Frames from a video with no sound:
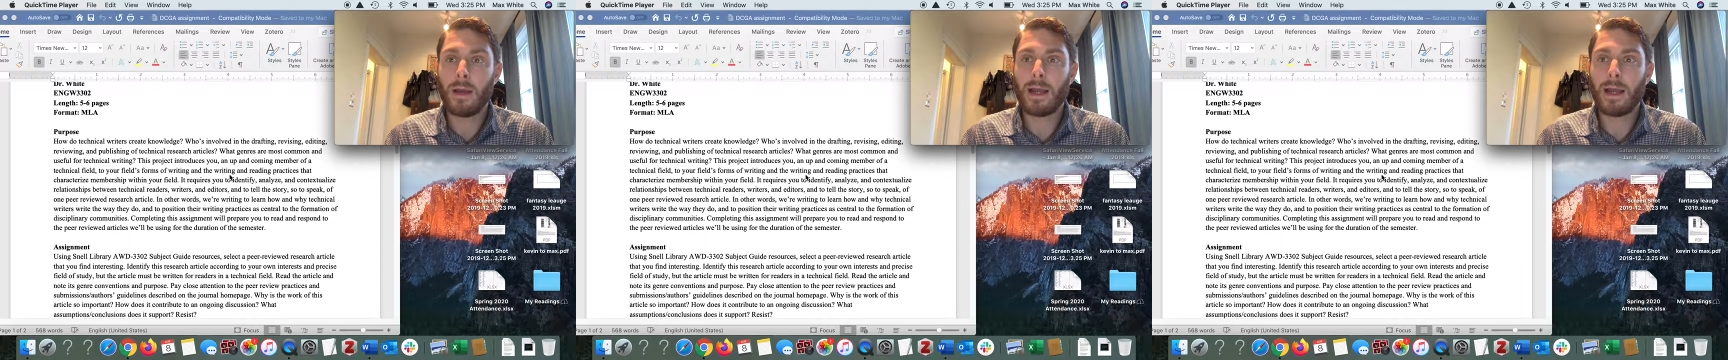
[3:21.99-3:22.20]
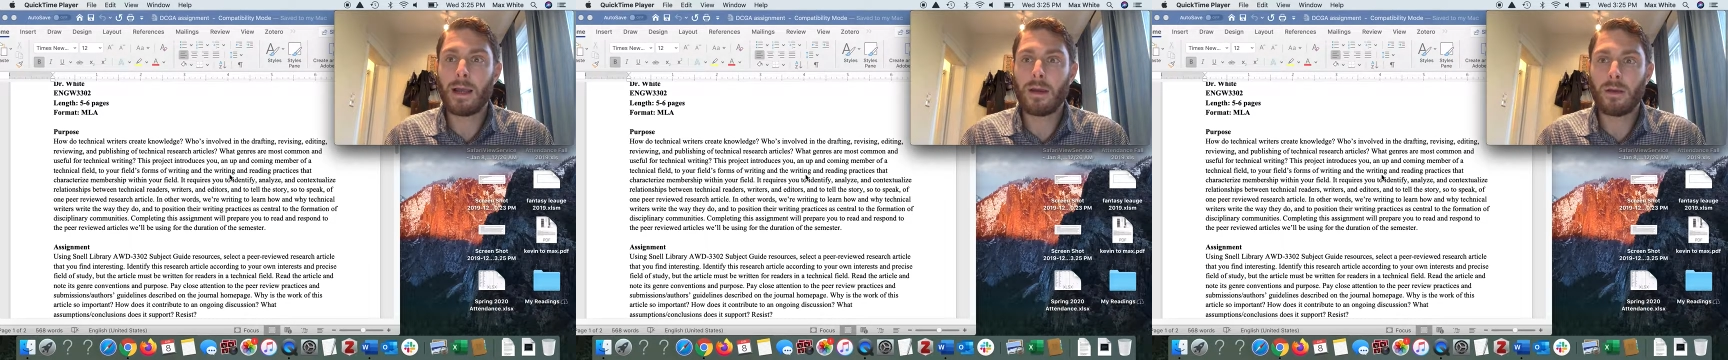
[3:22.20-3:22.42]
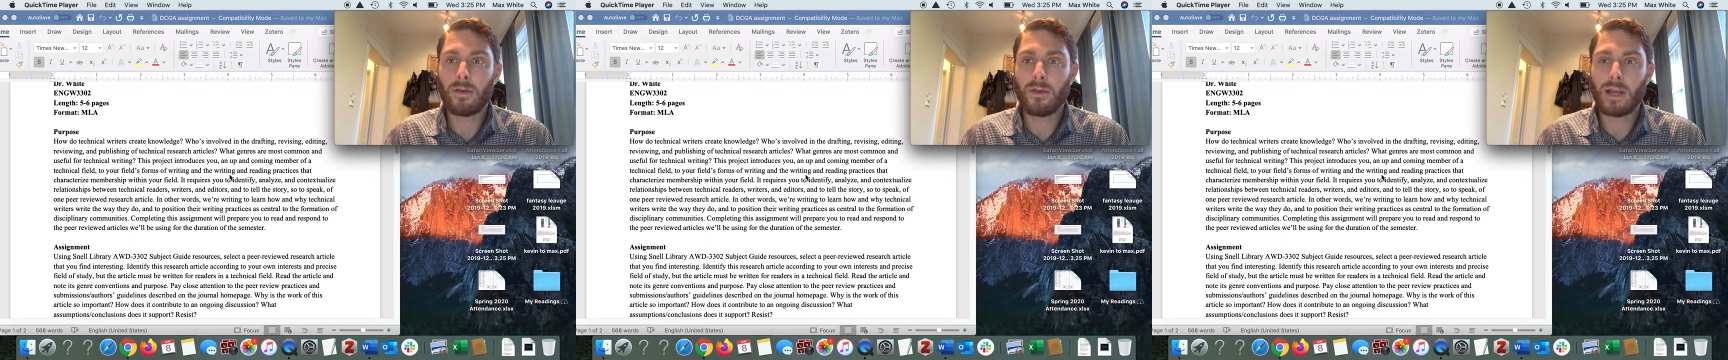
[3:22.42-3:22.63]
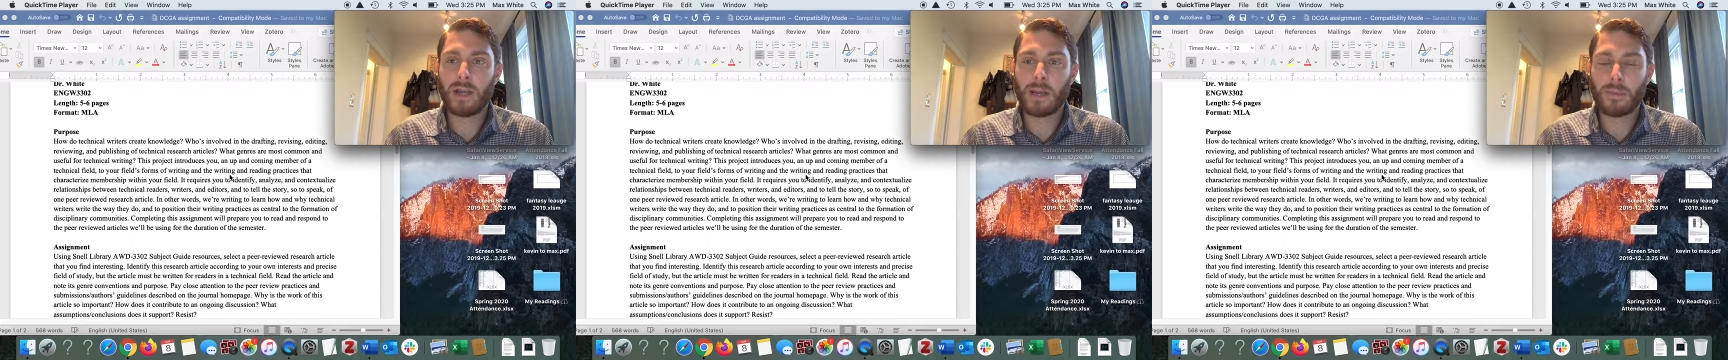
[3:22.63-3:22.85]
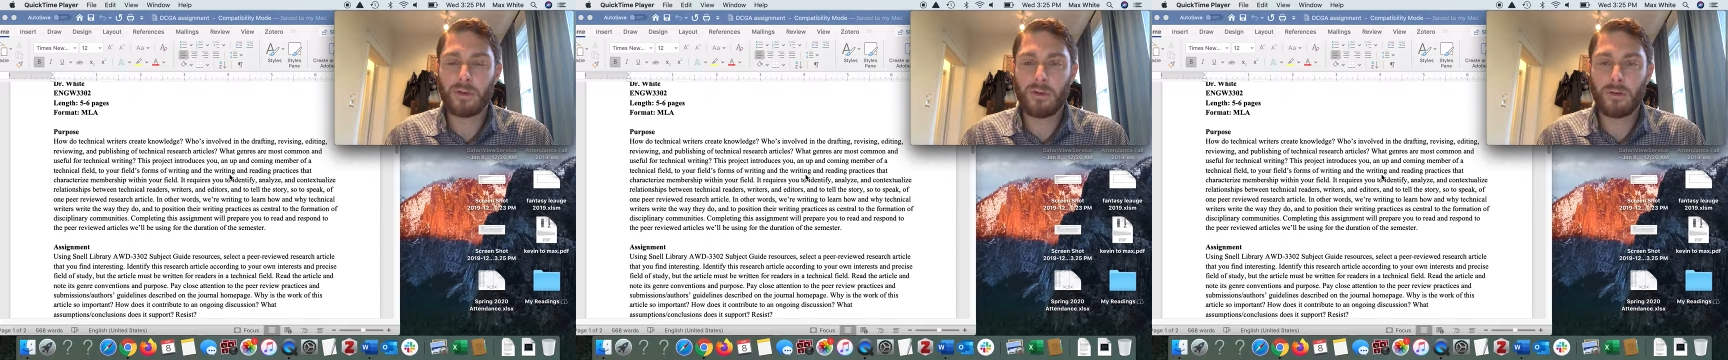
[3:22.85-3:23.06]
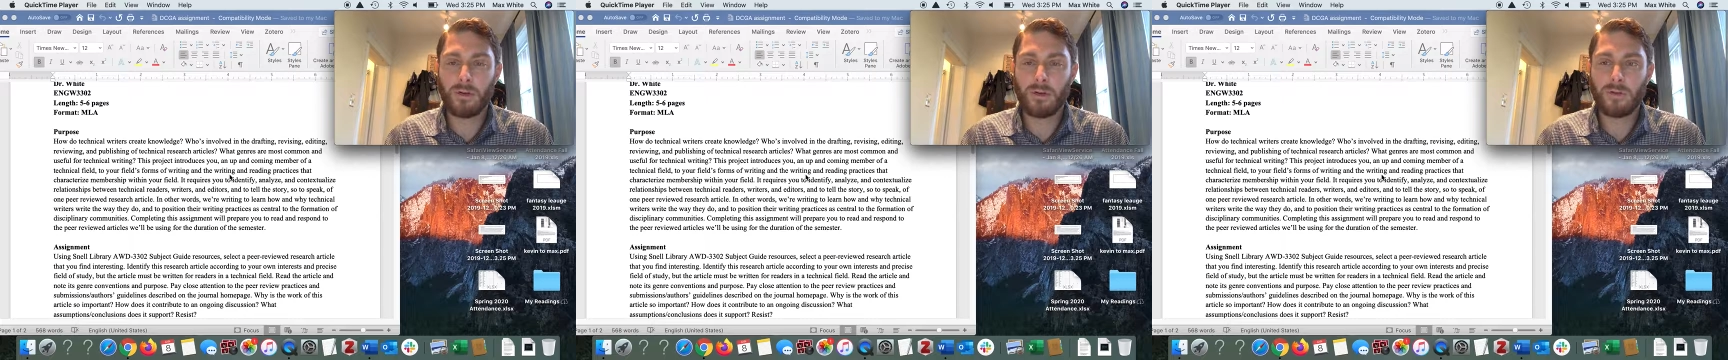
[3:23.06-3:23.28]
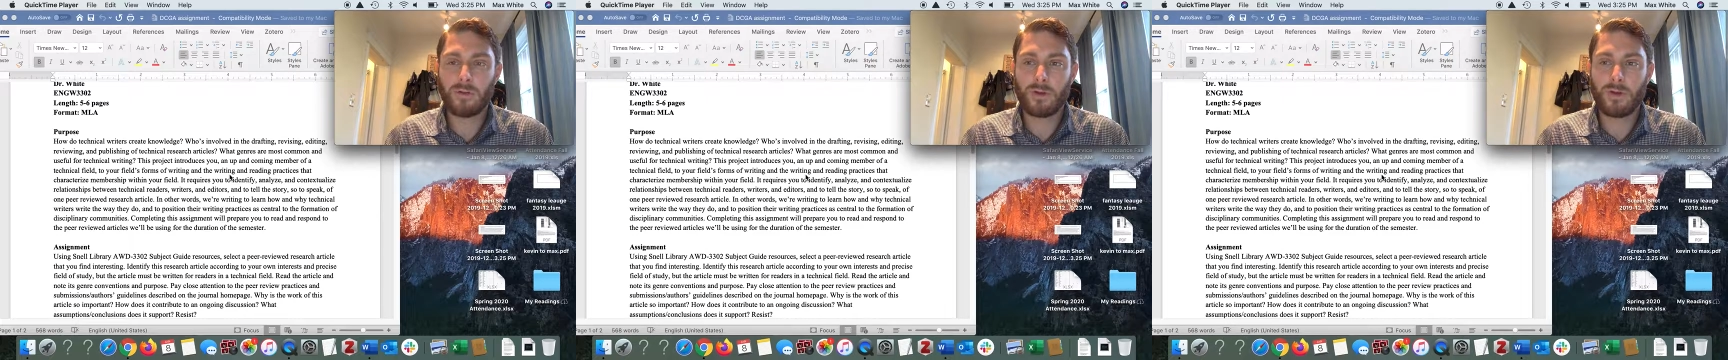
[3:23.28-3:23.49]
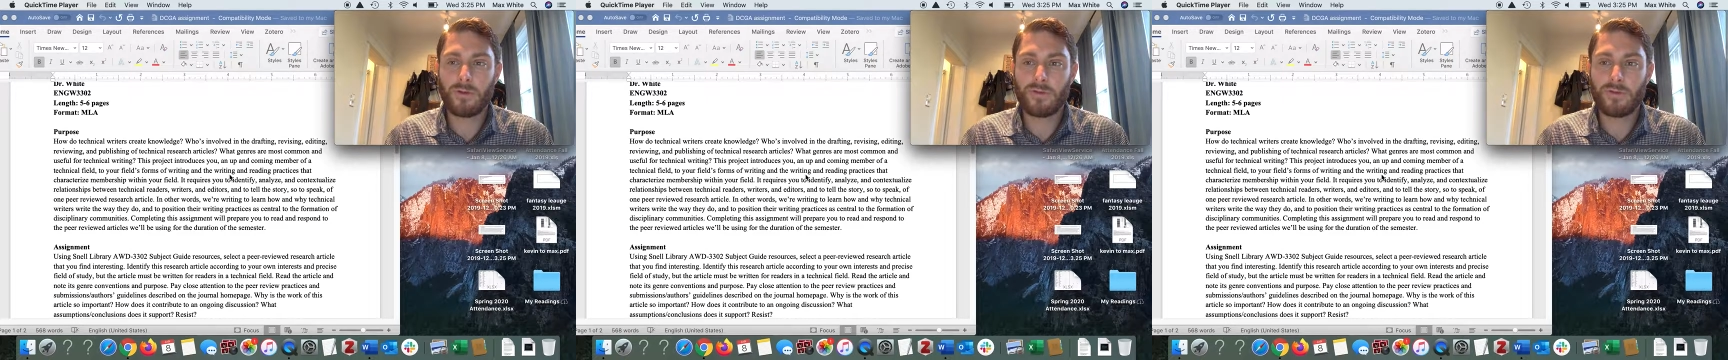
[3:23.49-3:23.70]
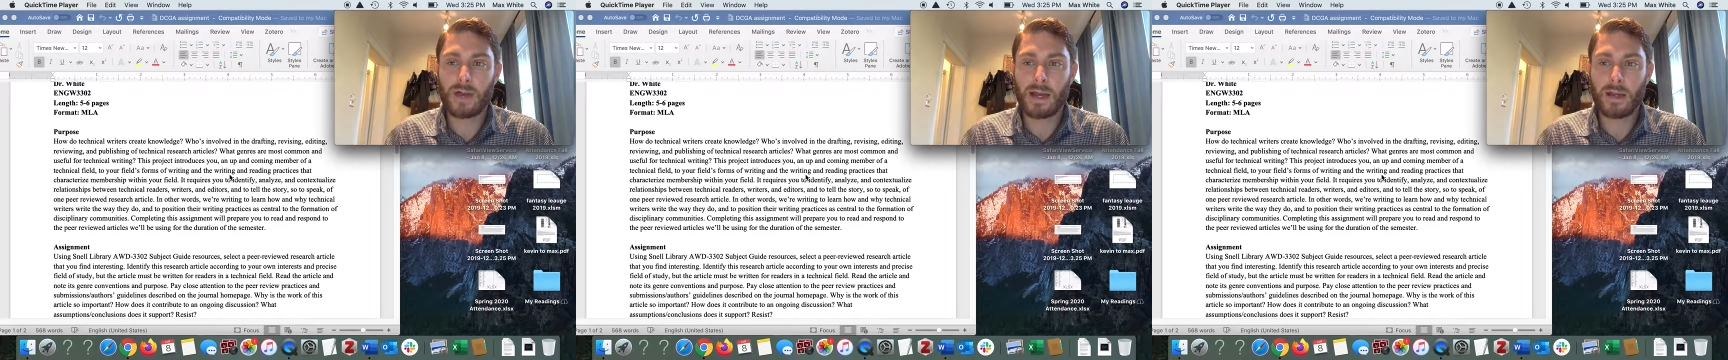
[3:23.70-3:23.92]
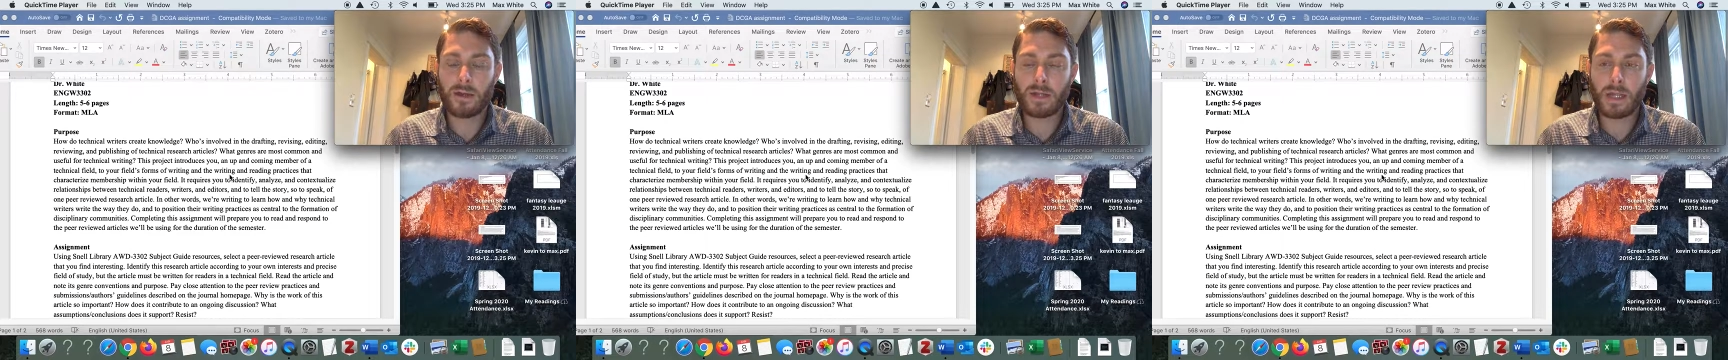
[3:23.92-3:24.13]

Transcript: as the opportunity for you to find